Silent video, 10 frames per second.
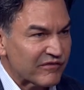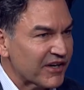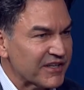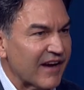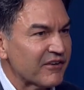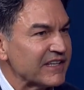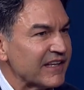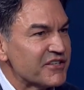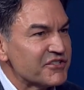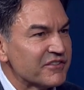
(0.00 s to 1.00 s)
of our
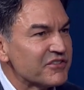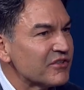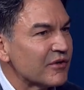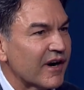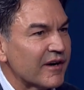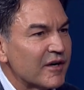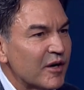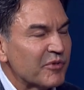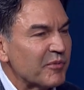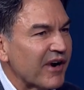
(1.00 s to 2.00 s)
calculations through our
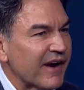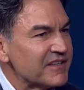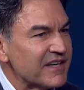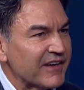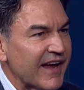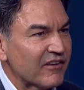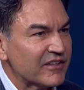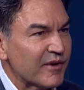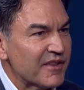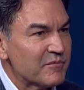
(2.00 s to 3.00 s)
proprietary
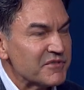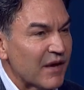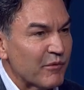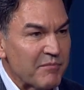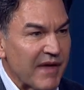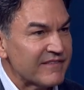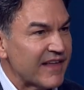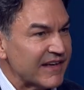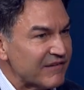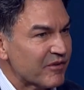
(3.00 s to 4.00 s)
algorithms, okay. And we make
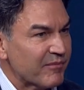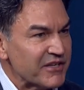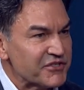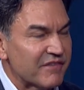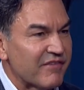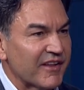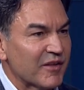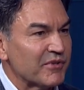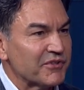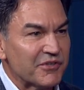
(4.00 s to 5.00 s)
that information
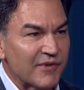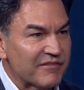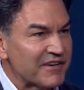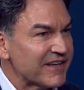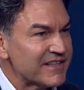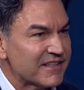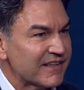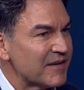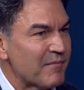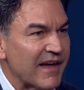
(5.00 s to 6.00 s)
available to whoever needs it
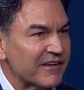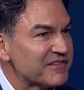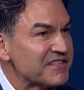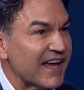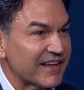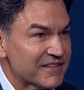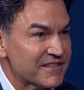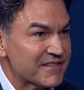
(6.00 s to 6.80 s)
in a matter of seconds.